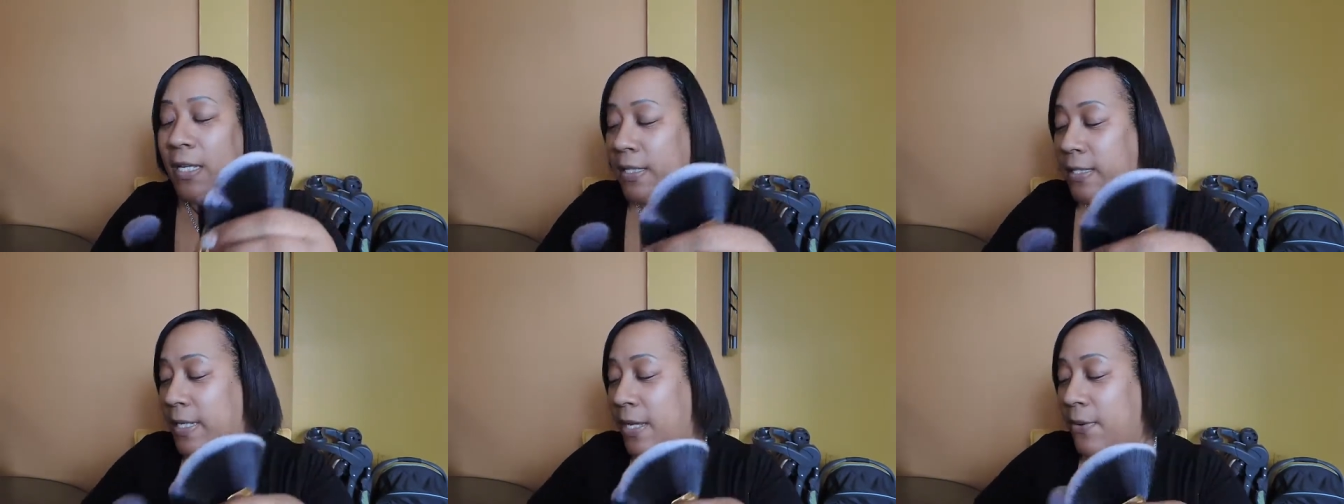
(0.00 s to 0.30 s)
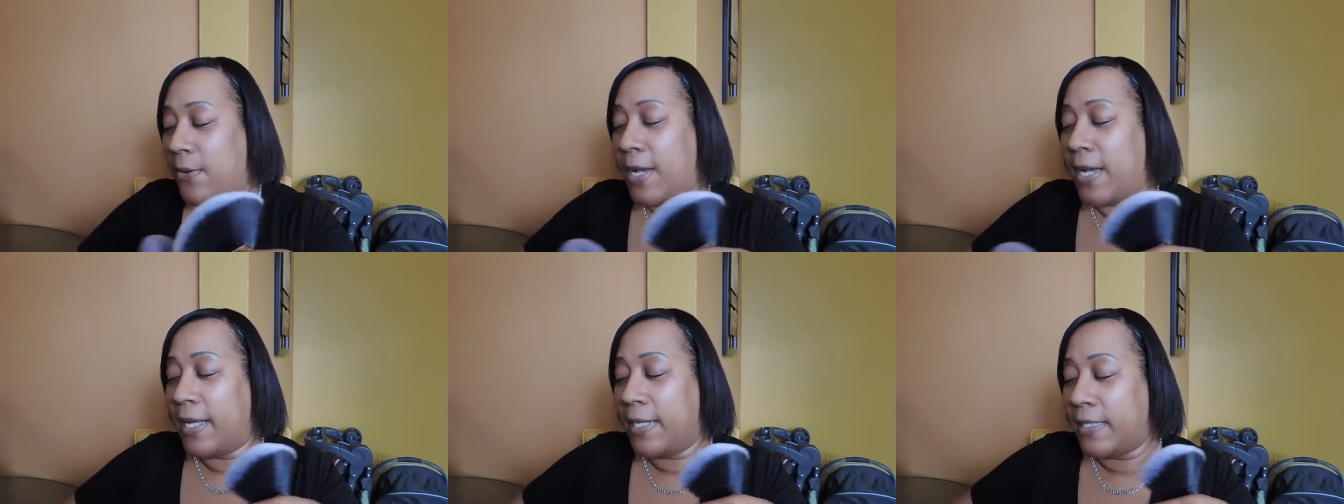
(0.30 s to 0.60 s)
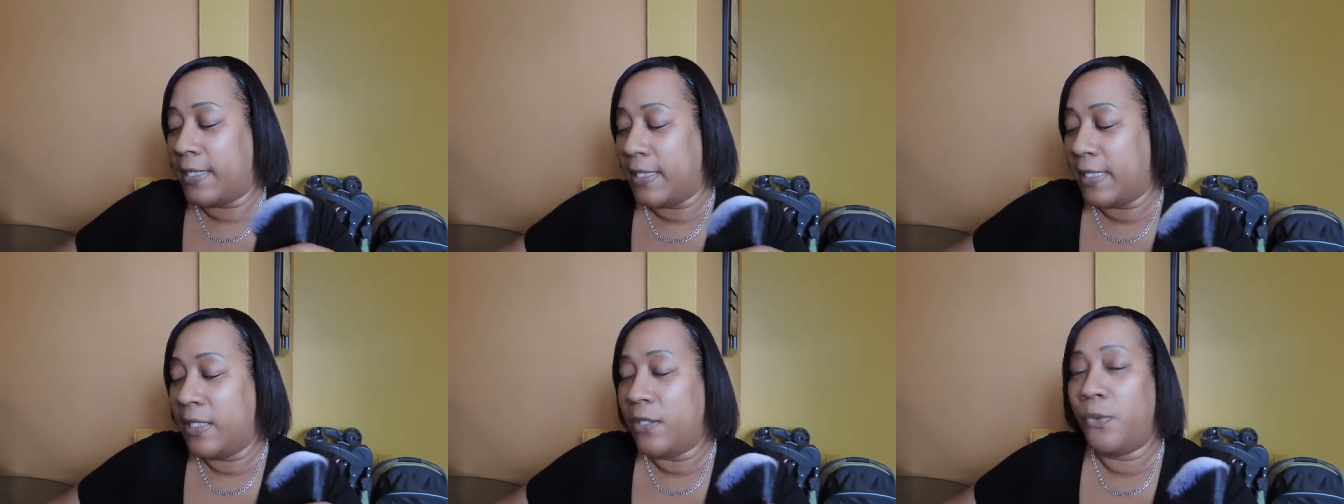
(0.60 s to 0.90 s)
Now I
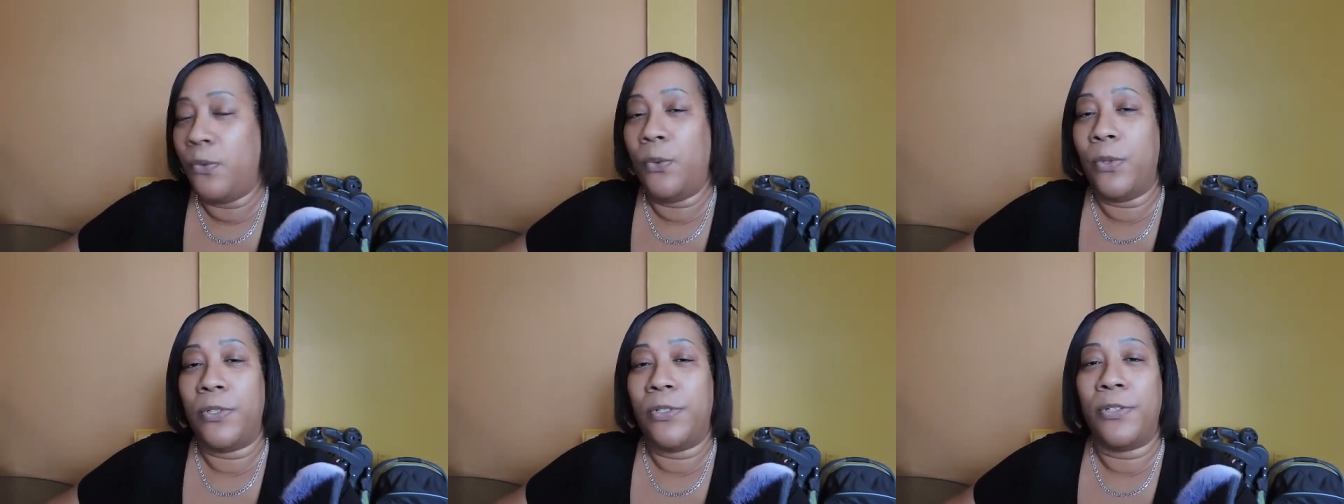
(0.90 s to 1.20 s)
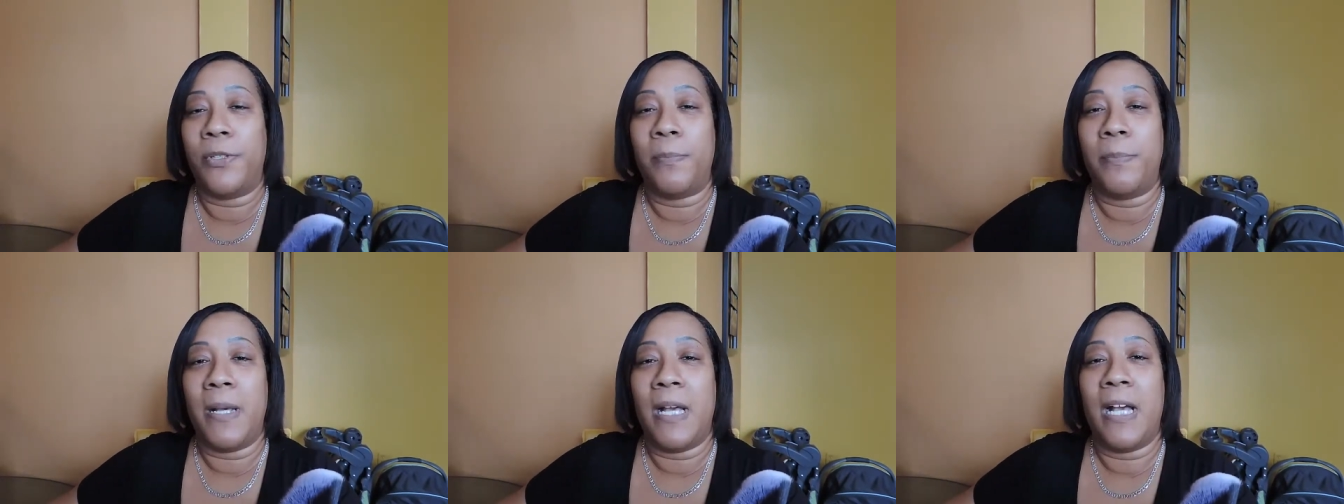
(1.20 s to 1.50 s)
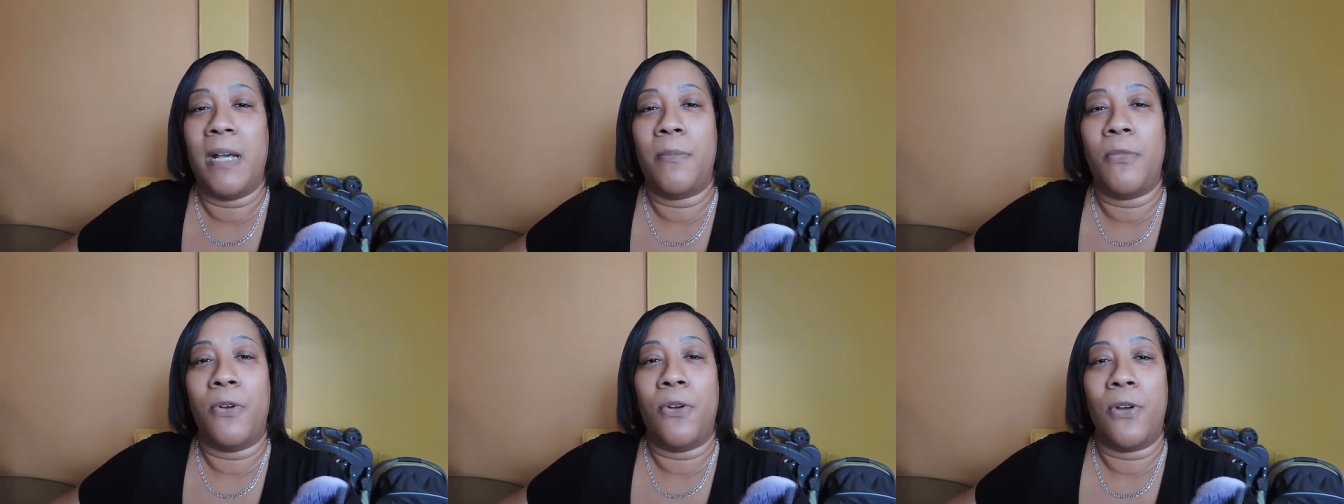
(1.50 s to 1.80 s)
did order the
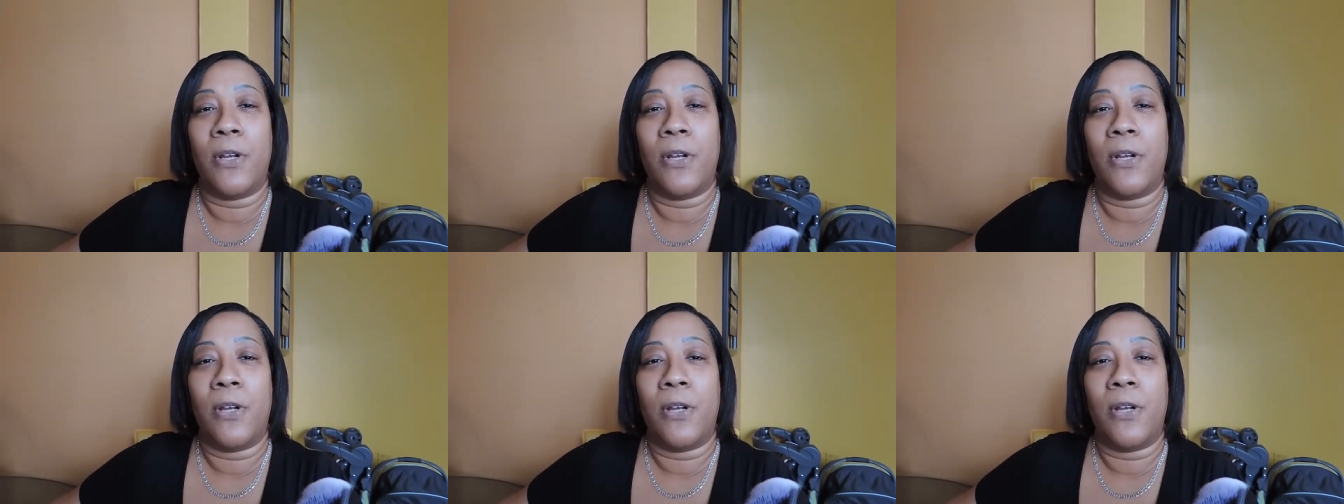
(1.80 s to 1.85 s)
Pop